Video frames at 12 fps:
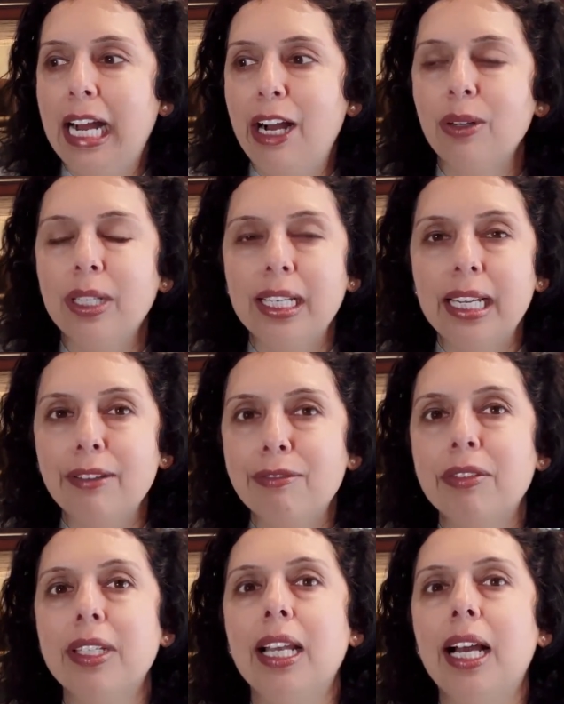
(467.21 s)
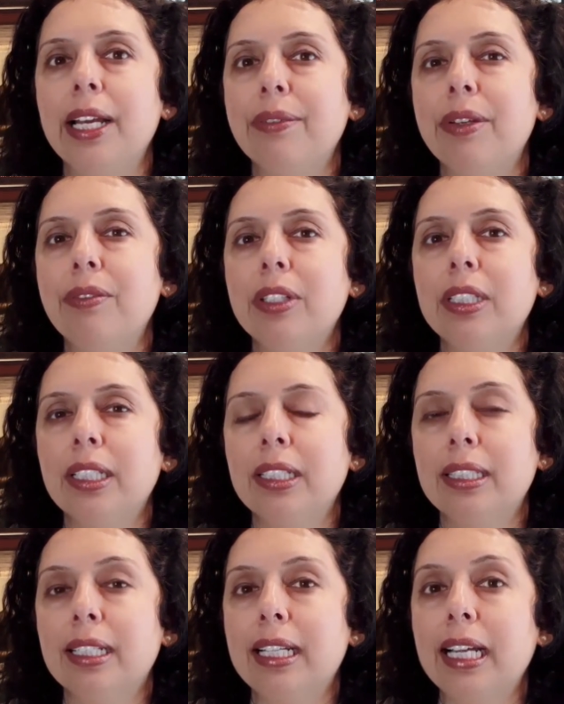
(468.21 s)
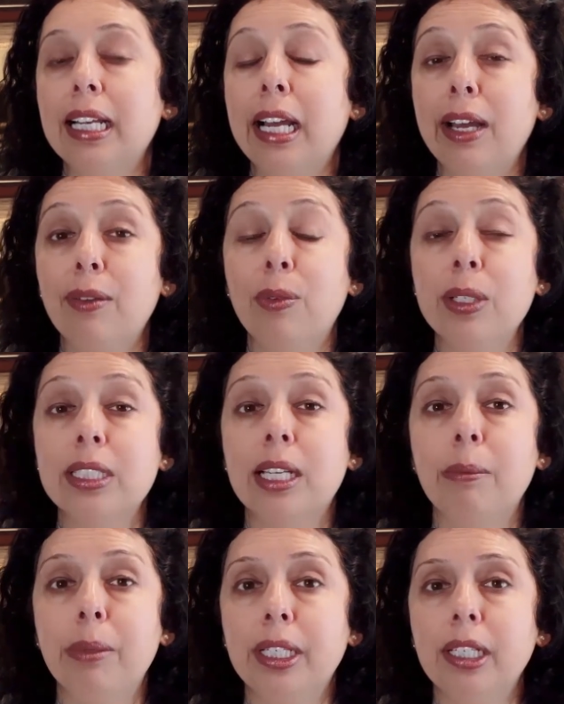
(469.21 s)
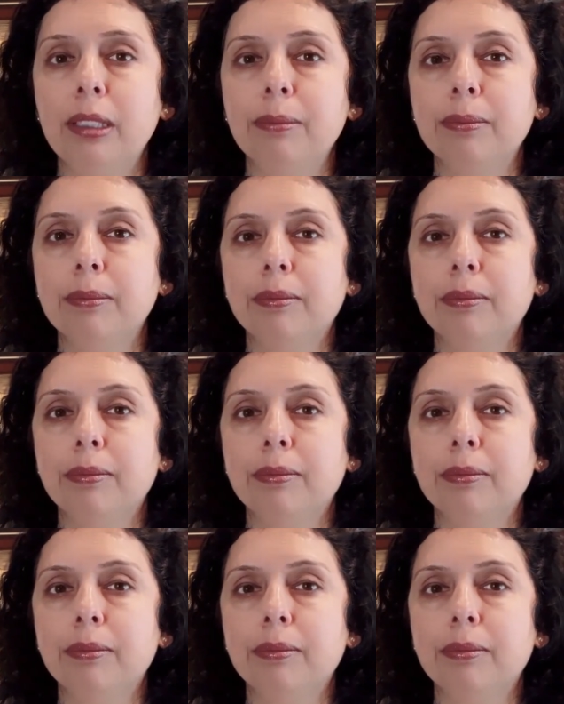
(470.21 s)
How can I feel I have everything that I'll have once I become?